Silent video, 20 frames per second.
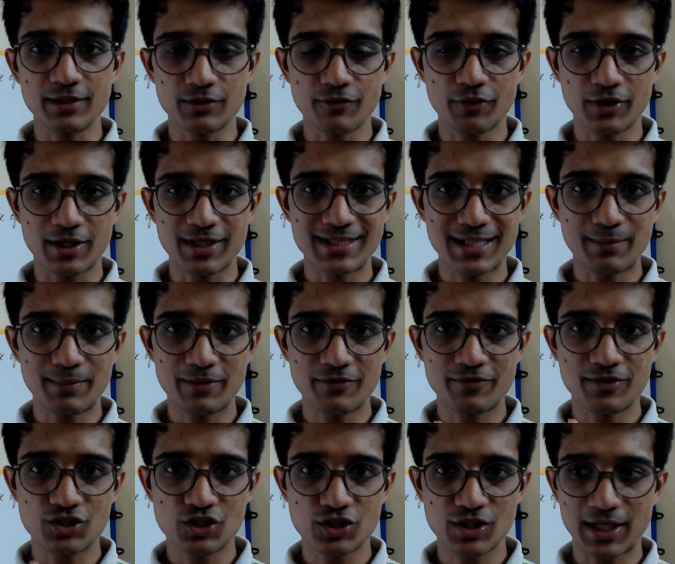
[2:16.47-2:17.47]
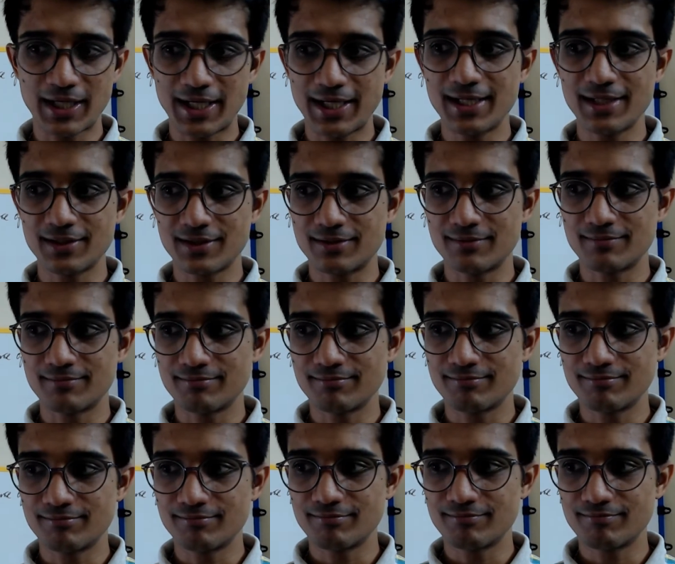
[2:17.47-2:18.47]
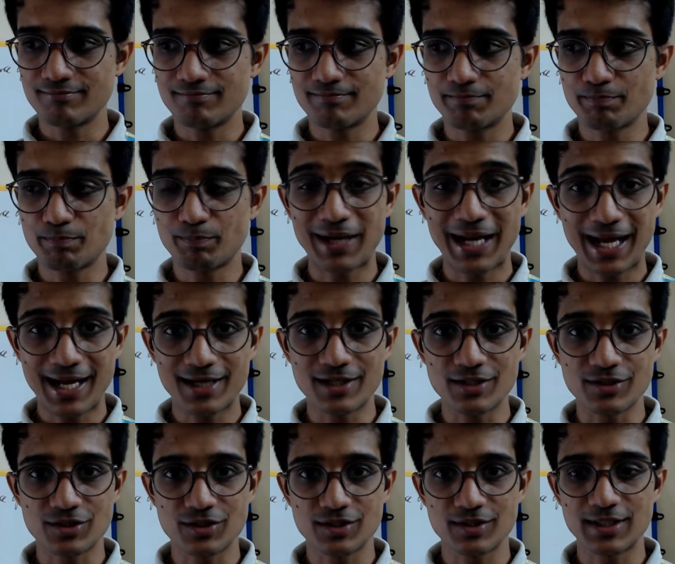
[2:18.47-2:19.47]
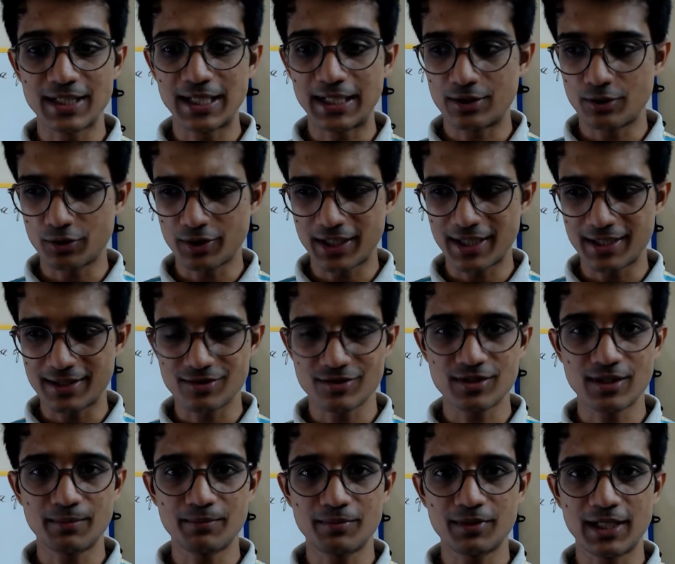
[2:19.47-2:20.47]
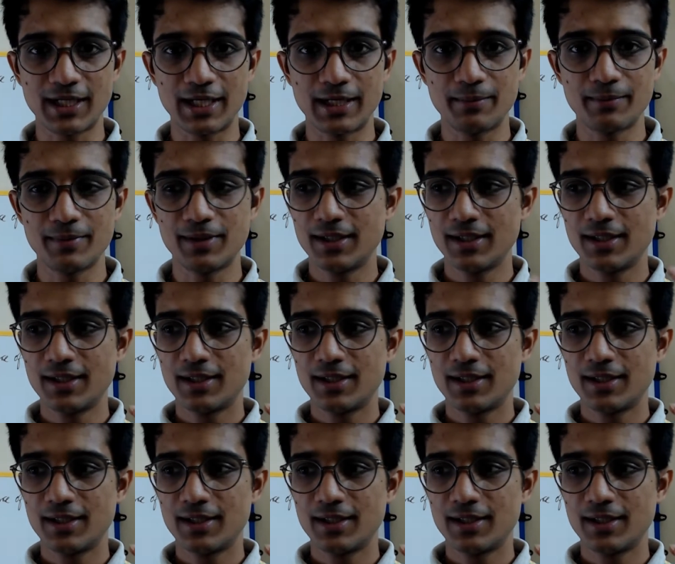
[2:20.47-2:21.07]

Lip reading: For example, if the child plans that, okay, in some time,